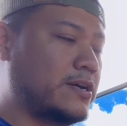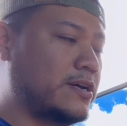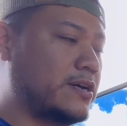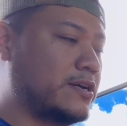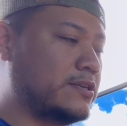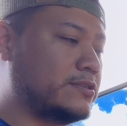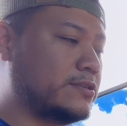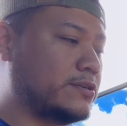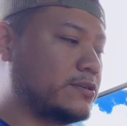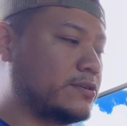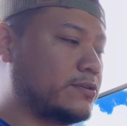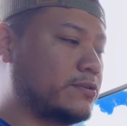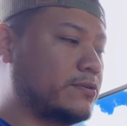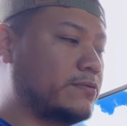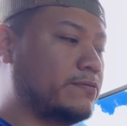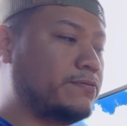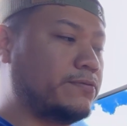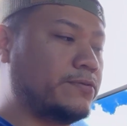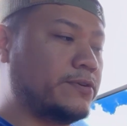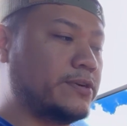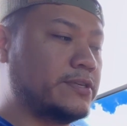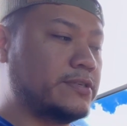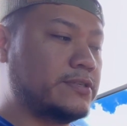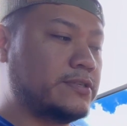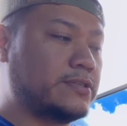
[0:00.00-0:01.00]

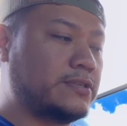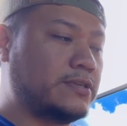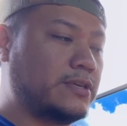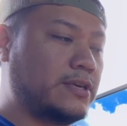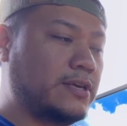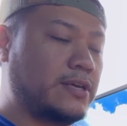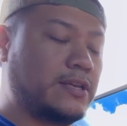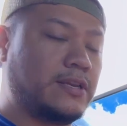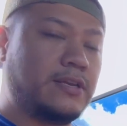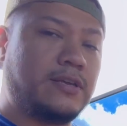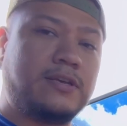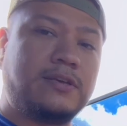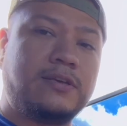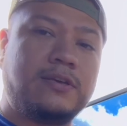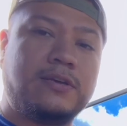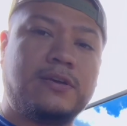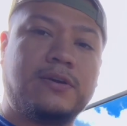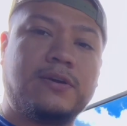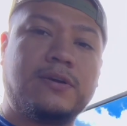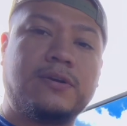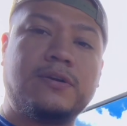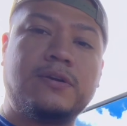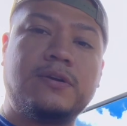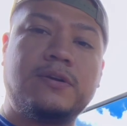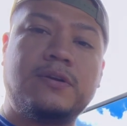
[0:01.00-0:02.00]
circumference in
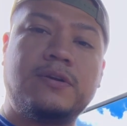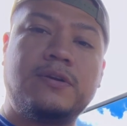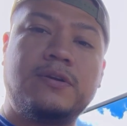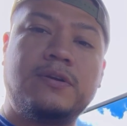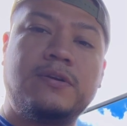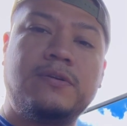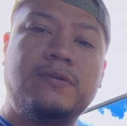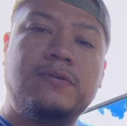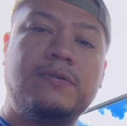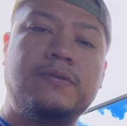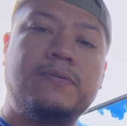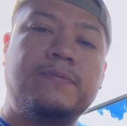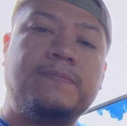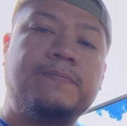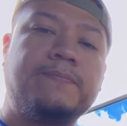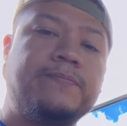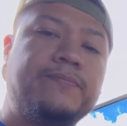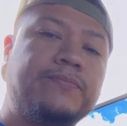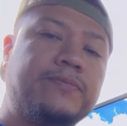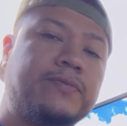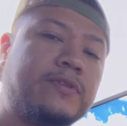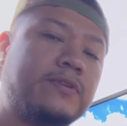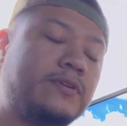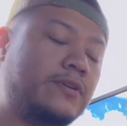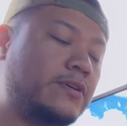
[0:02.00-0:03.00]
here.
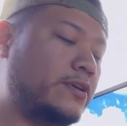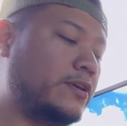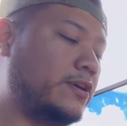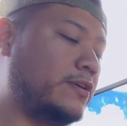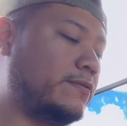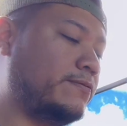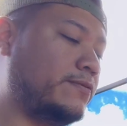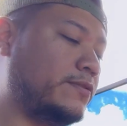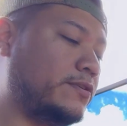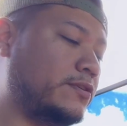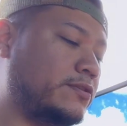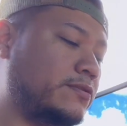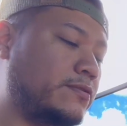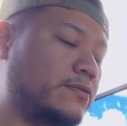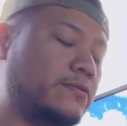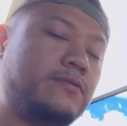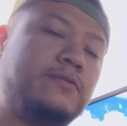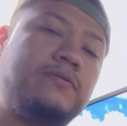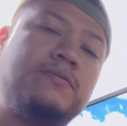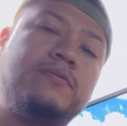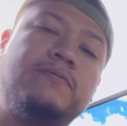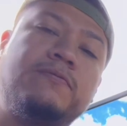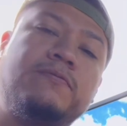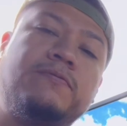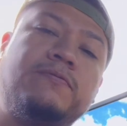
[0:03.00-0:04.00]
If you
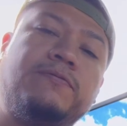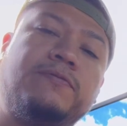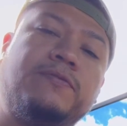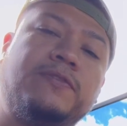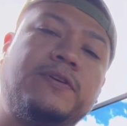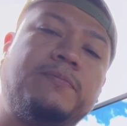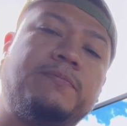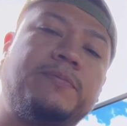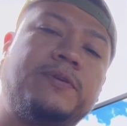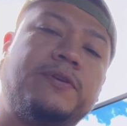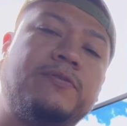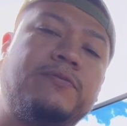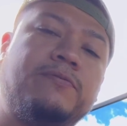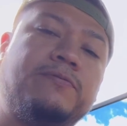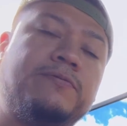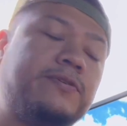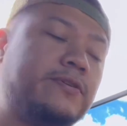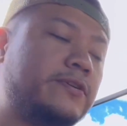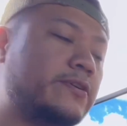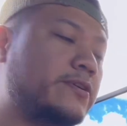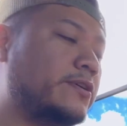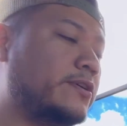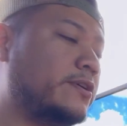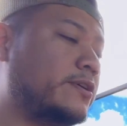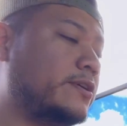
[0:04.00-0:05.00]
flip it
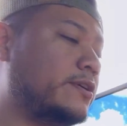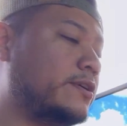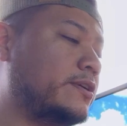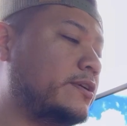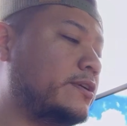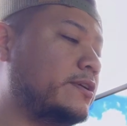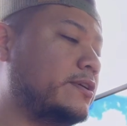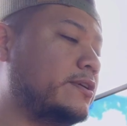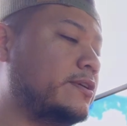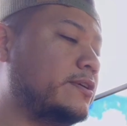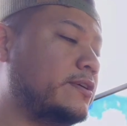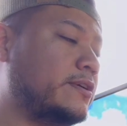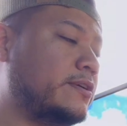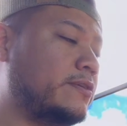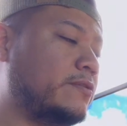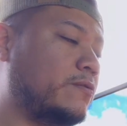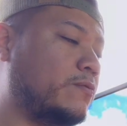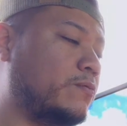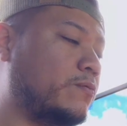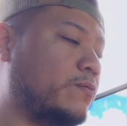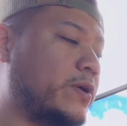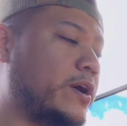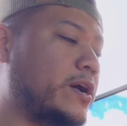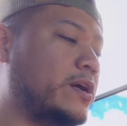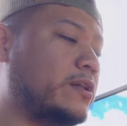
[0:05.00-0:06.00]
over,
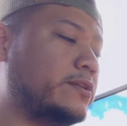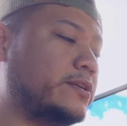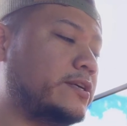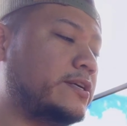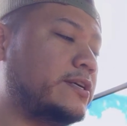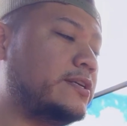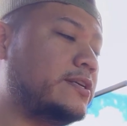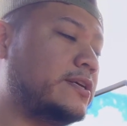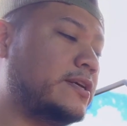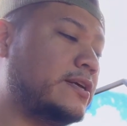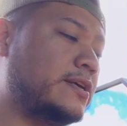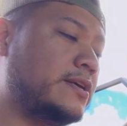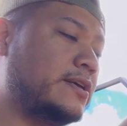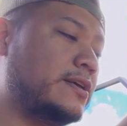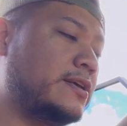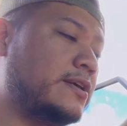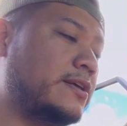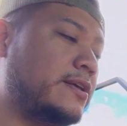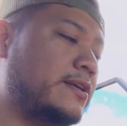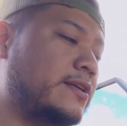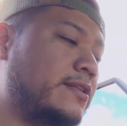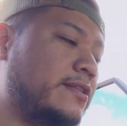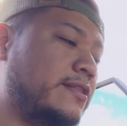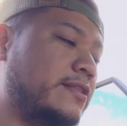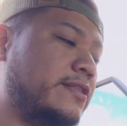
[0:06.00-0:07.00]
weld it,
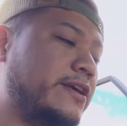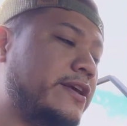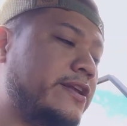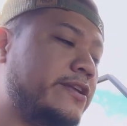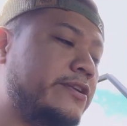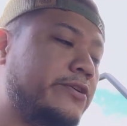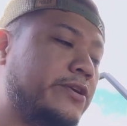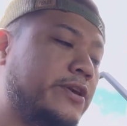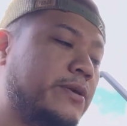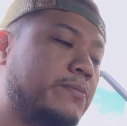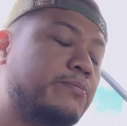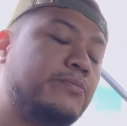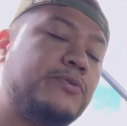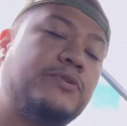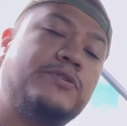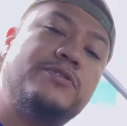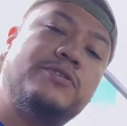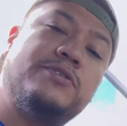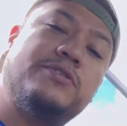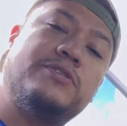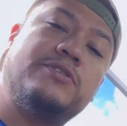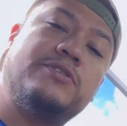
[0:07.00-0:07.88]
then you can put your